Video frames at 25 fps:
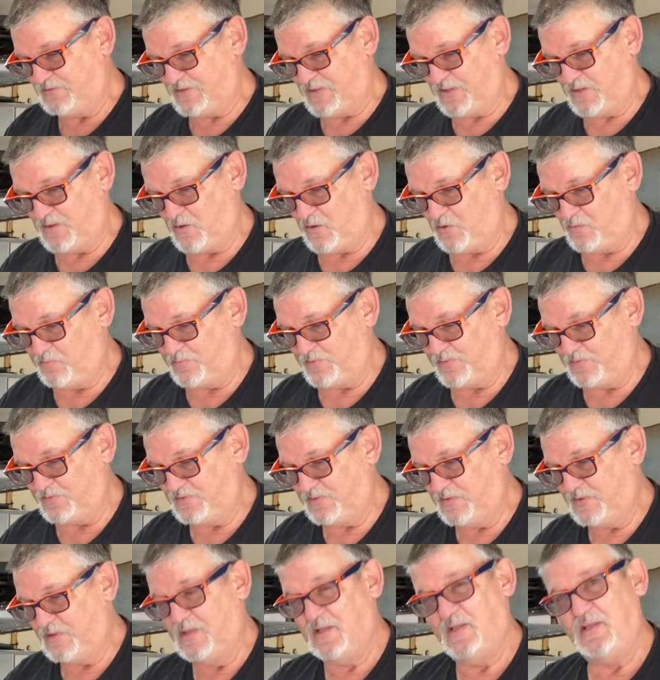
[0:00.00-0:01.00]
they open.
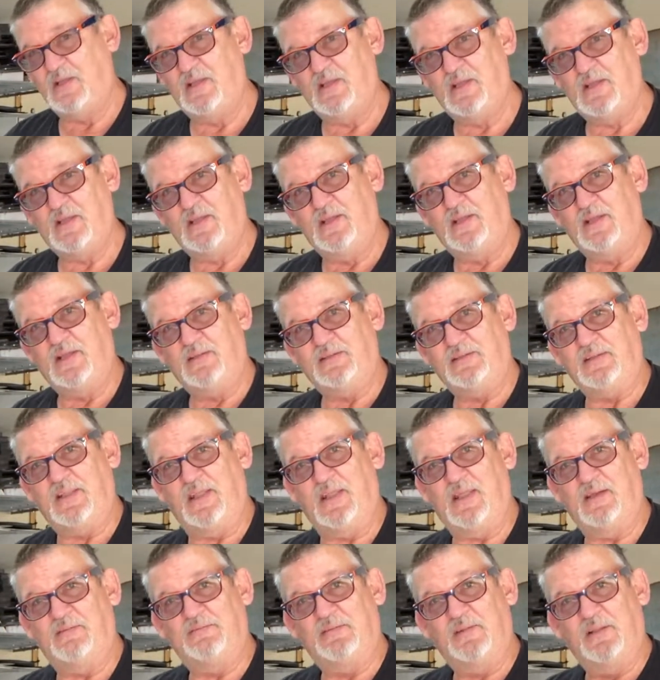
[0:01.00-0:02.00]
They
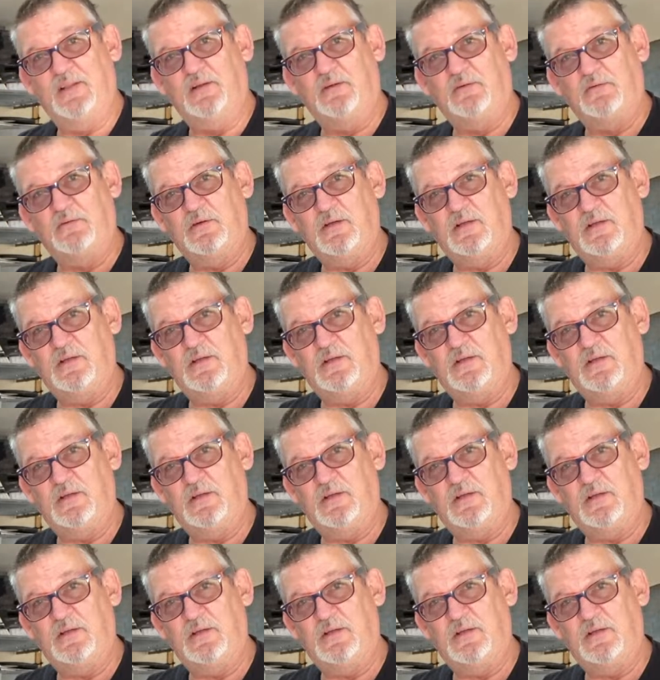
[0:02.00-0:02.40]
have little